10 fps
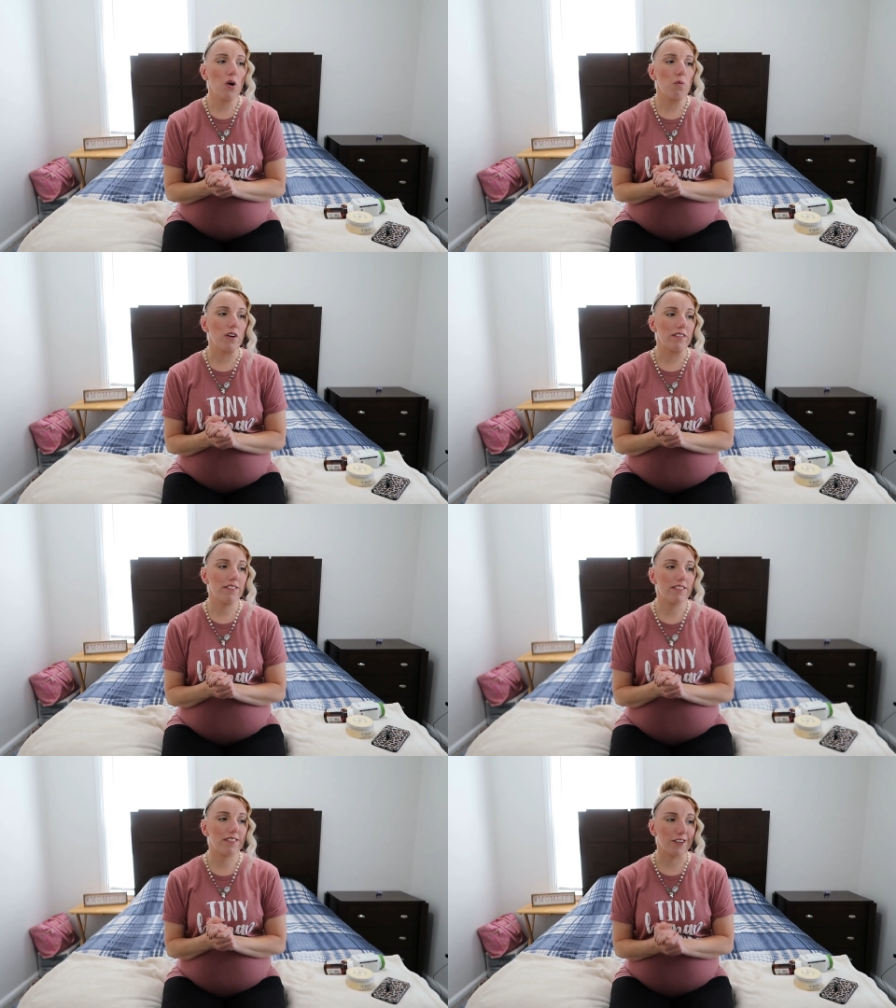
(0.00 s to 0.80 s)
was
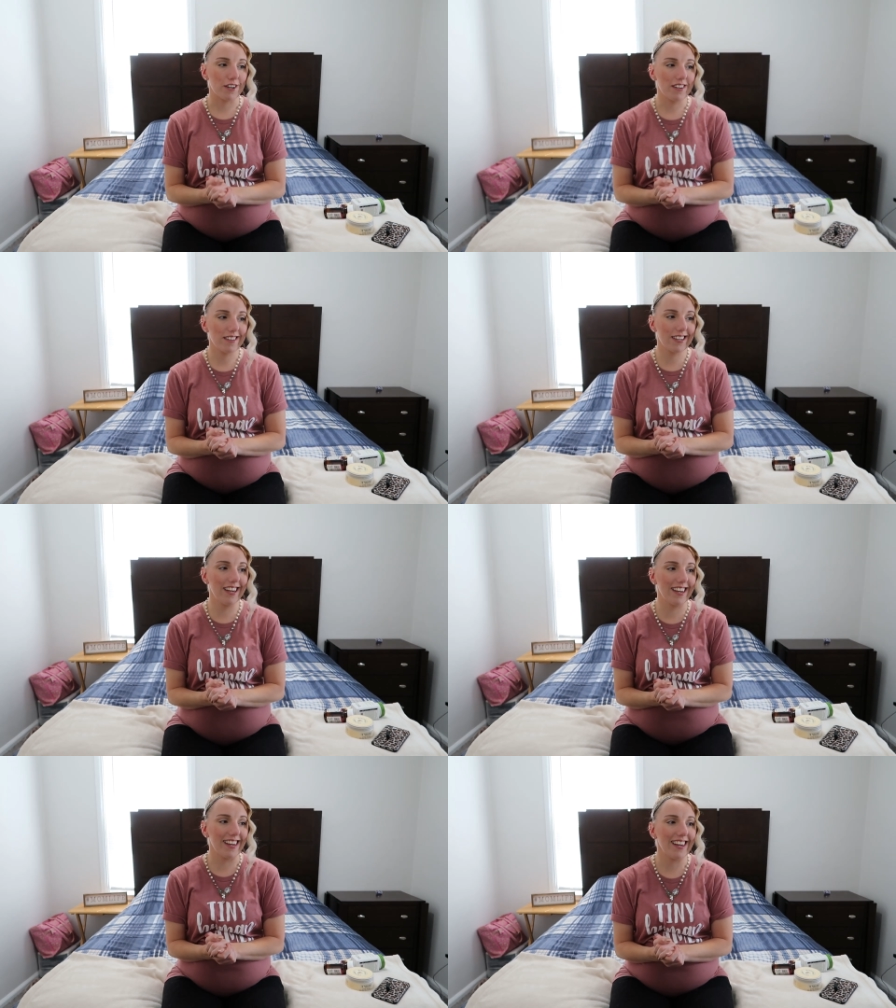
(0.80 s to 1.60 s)

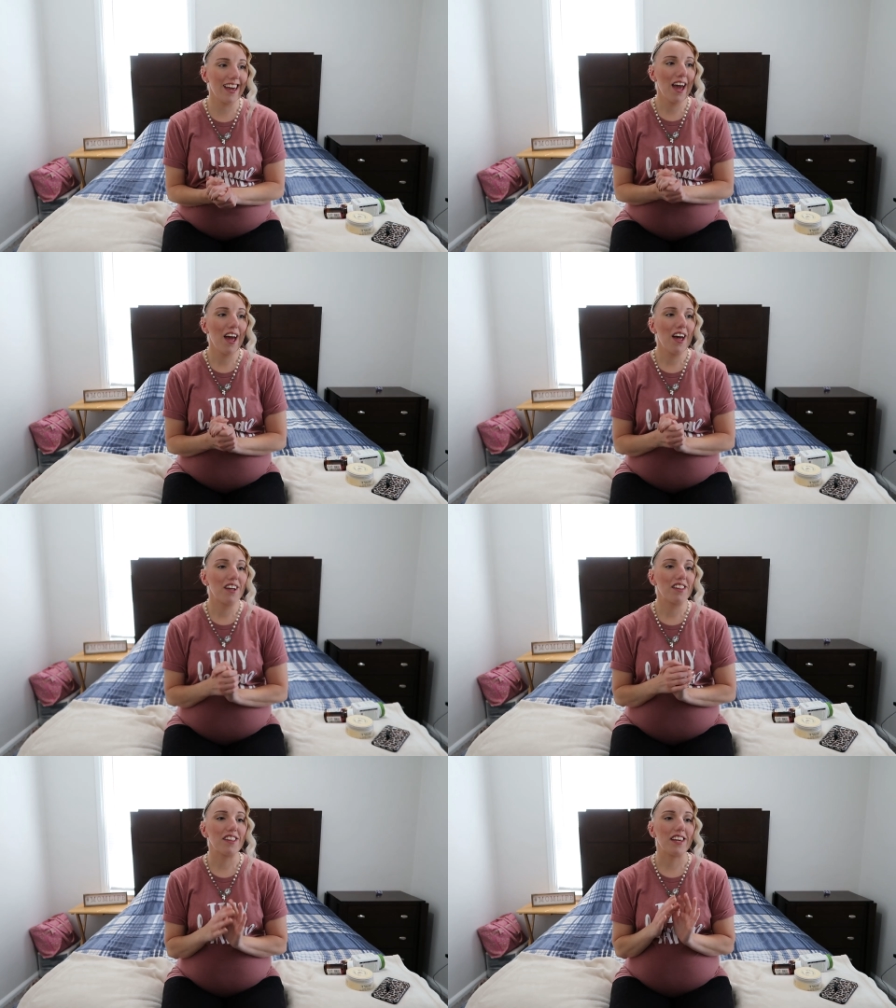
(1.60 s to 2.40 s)
seriously
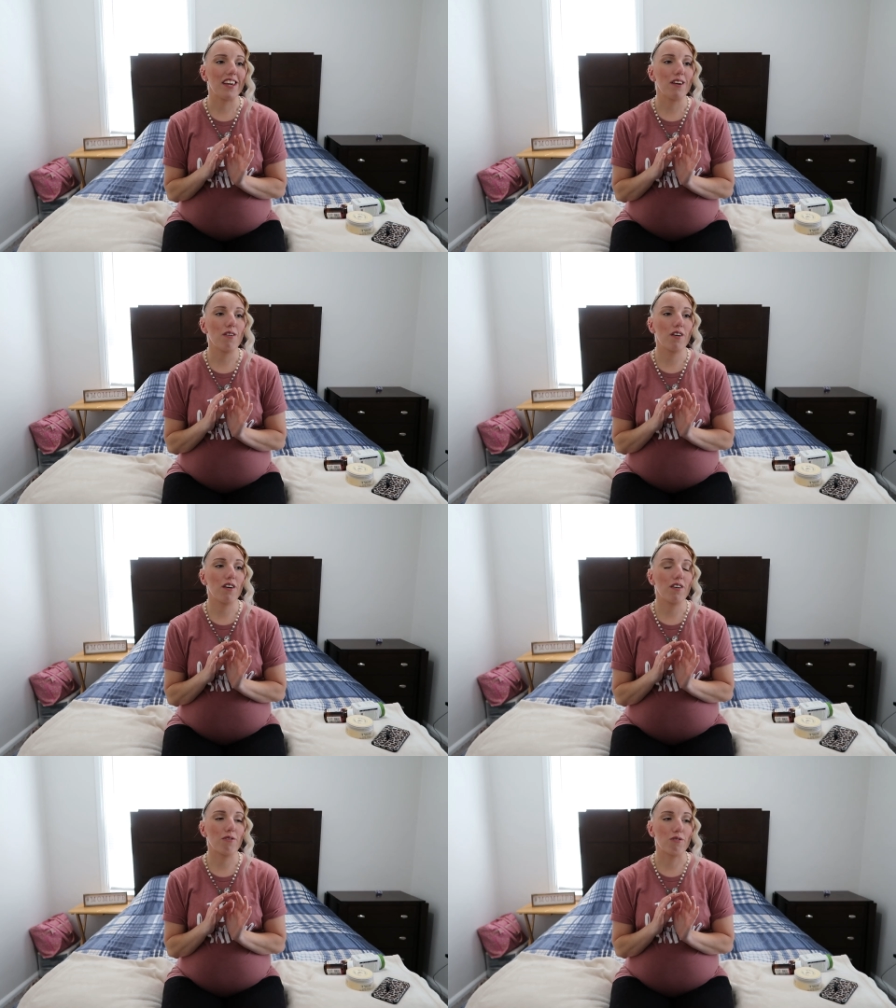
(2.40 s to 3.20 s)
the
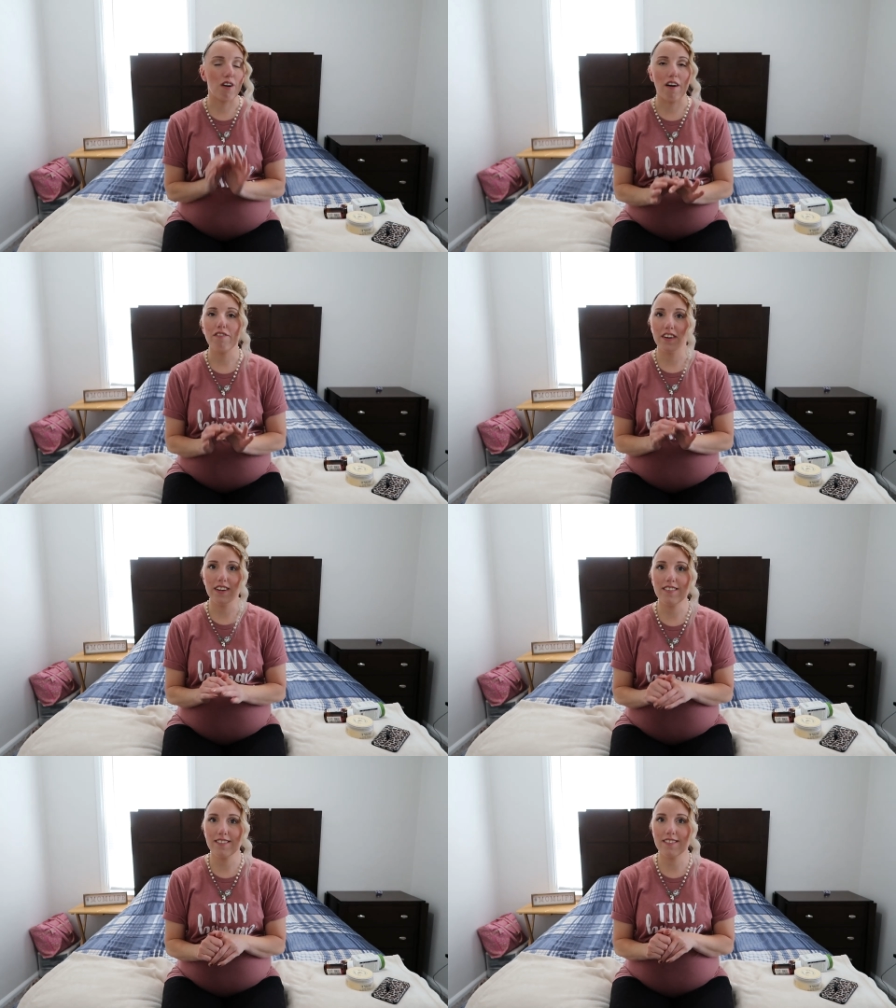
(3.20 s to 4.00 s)

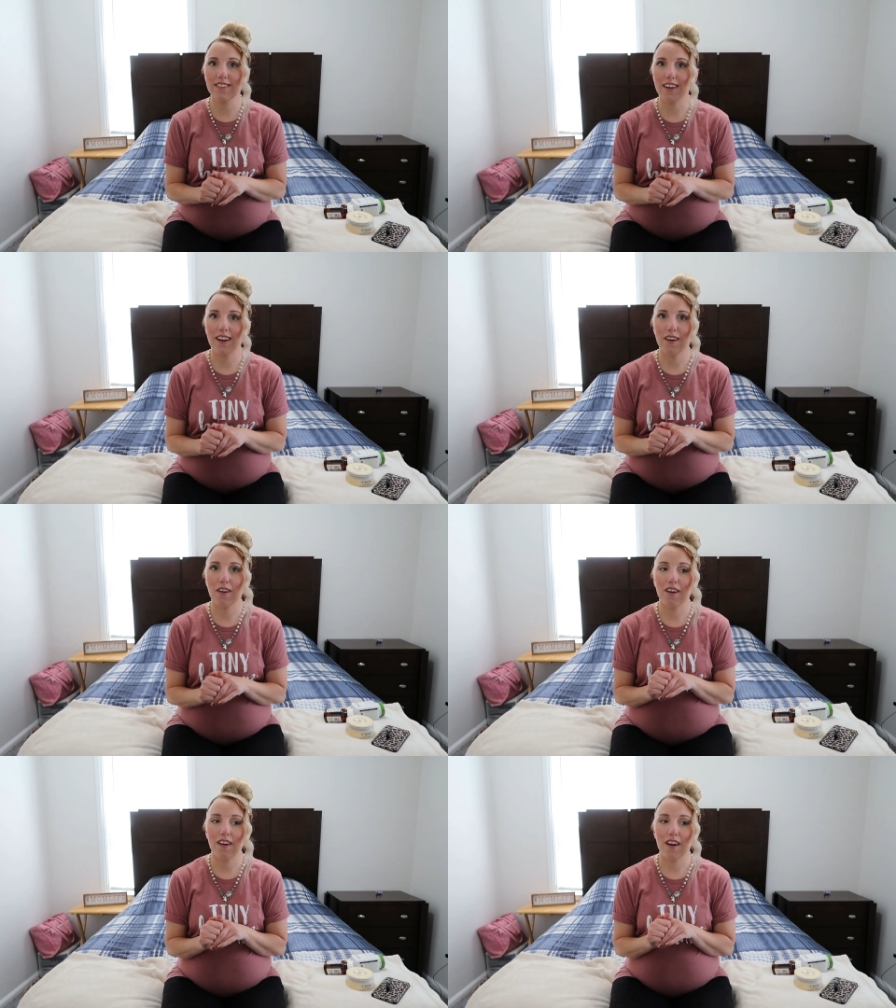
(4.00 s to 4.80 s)
roughest
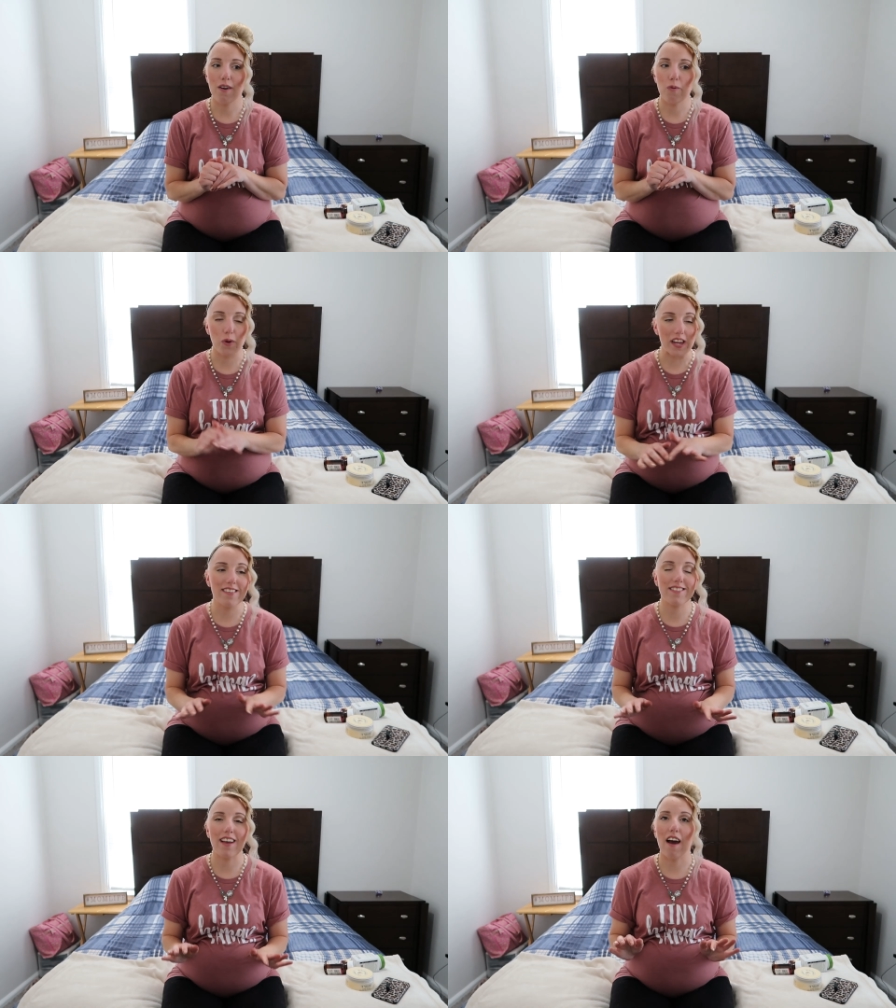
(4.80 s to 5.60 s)

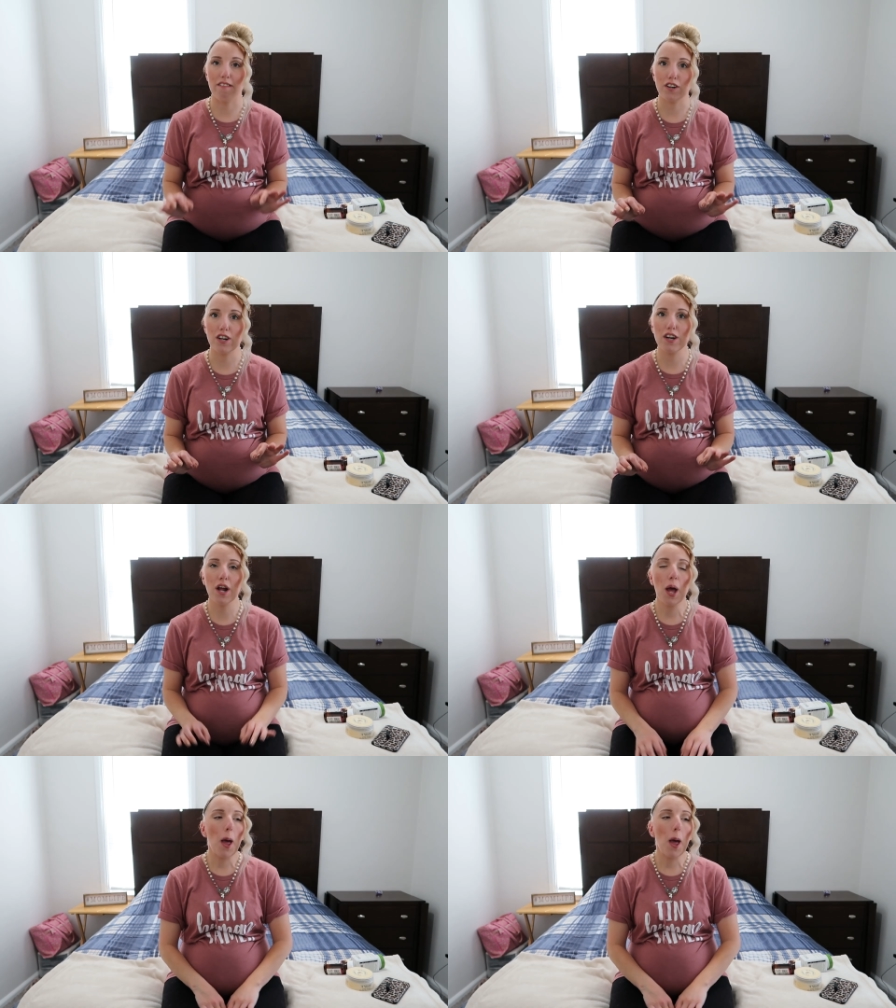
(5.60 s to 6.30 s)
weeks ever,